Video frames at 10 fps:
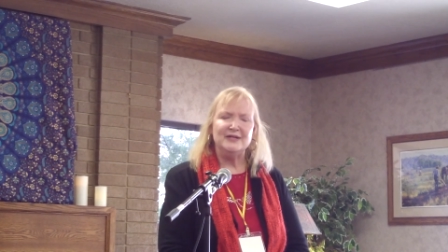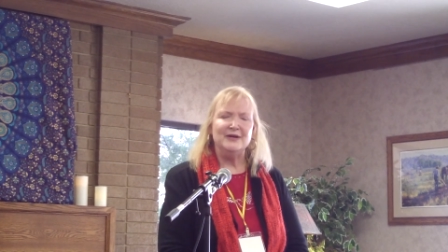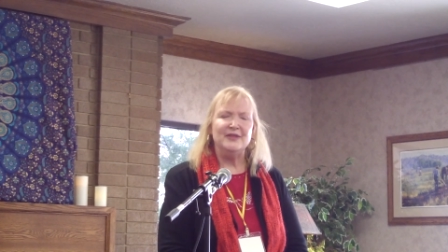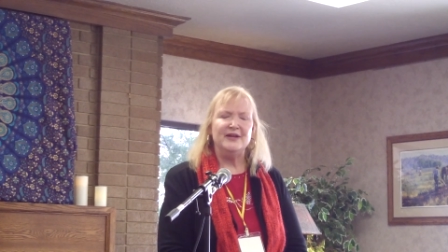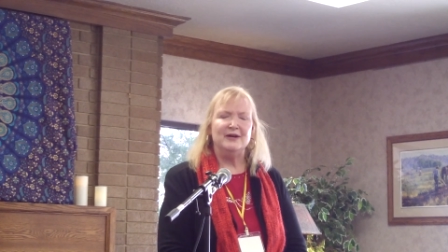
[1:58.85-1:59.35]
We
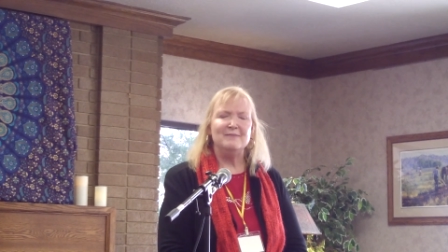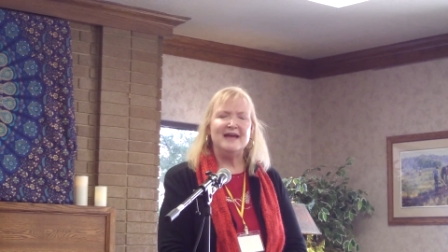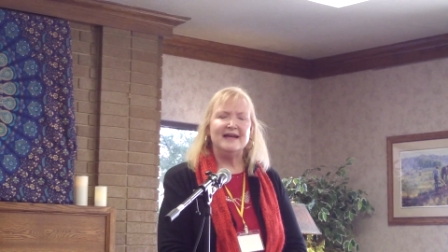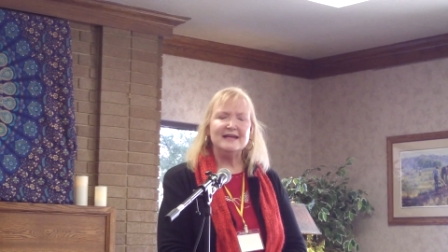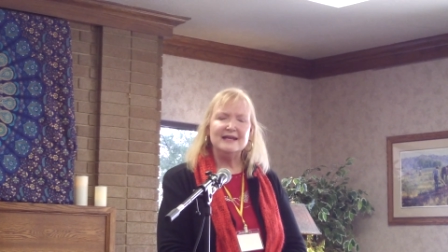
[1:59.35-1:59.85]
know that our
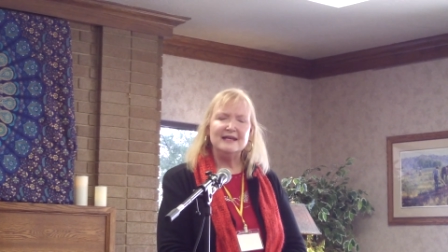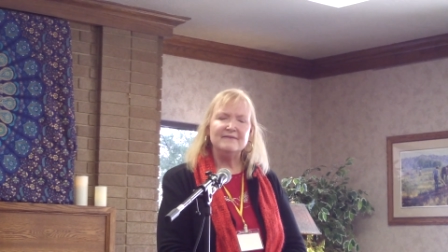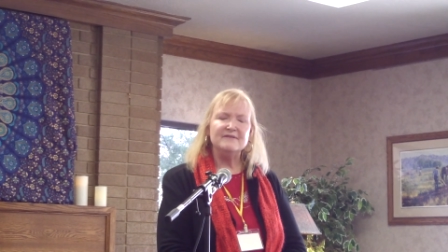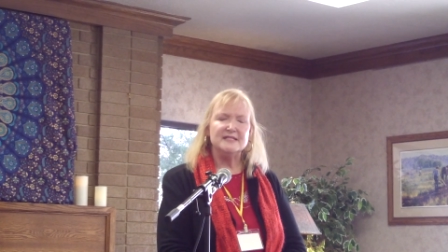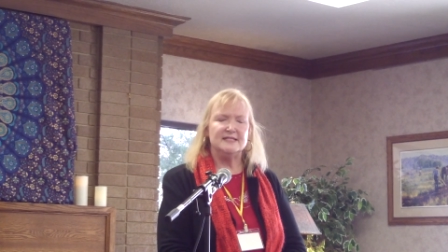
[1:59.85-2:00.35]

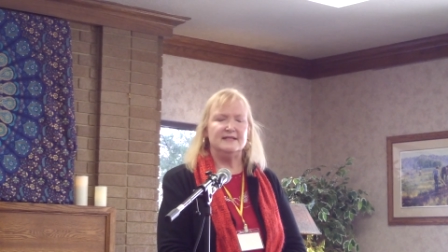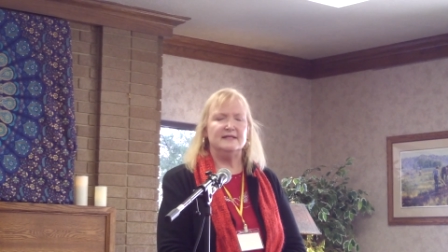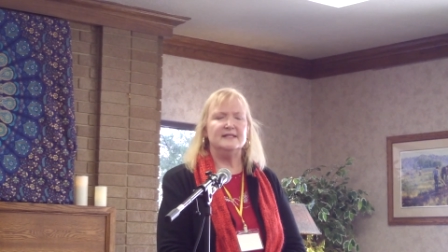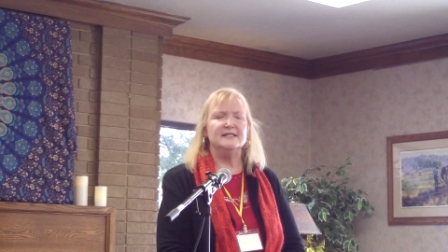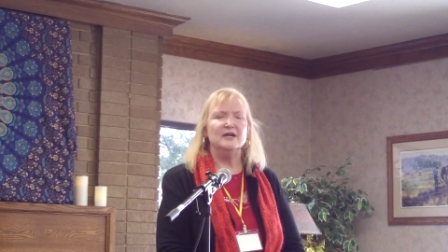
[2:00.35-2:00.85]

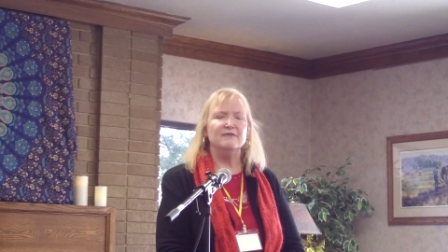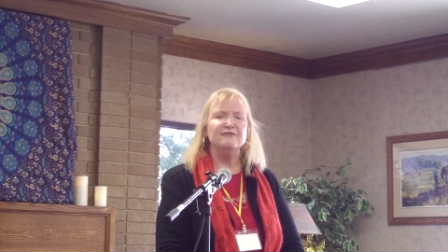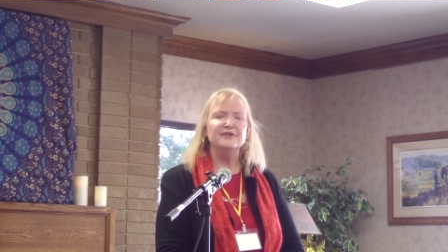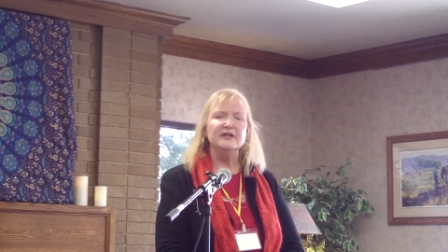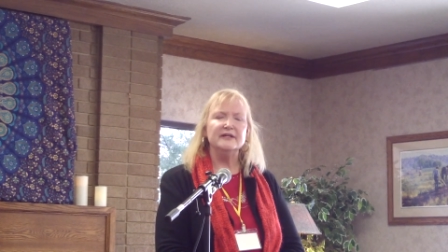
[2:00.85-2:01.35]
magnificence is our
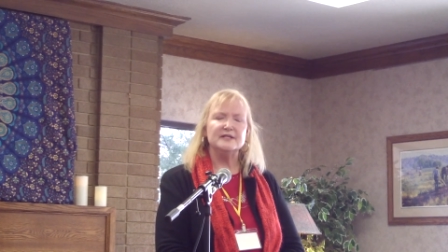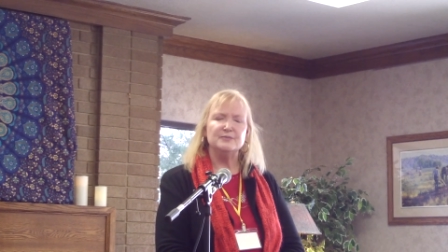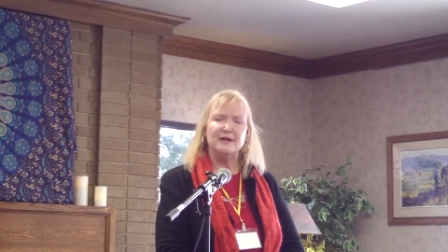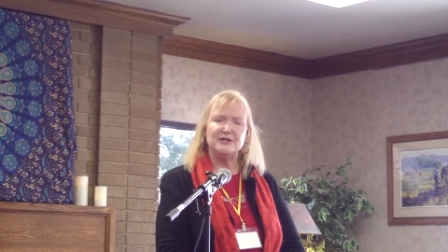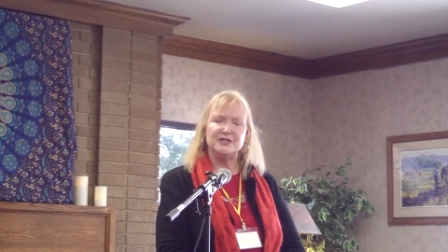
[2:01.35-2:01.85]
full
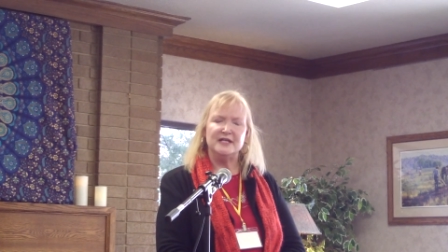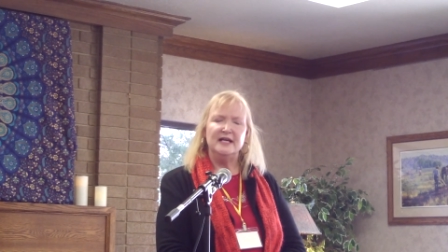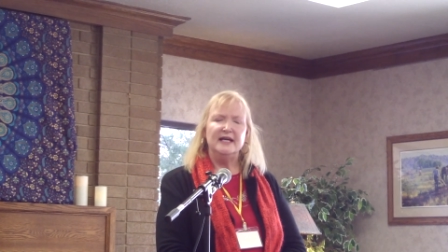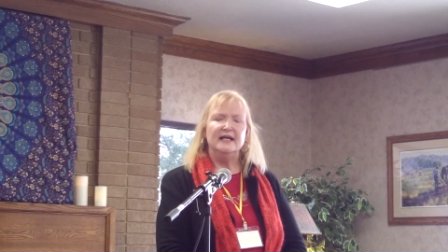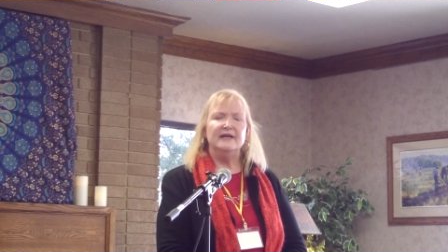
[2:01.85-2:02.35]

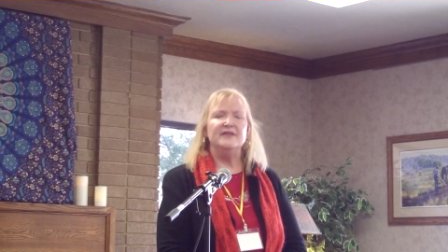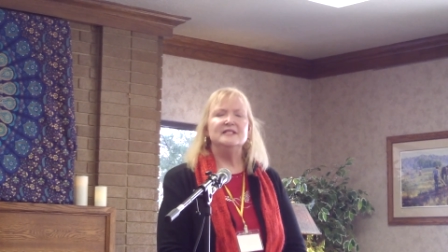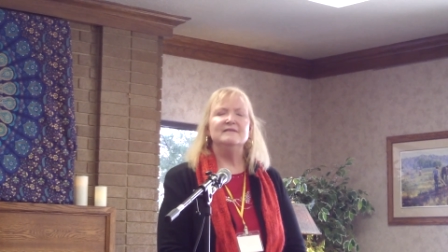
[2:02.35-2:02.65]
expression of the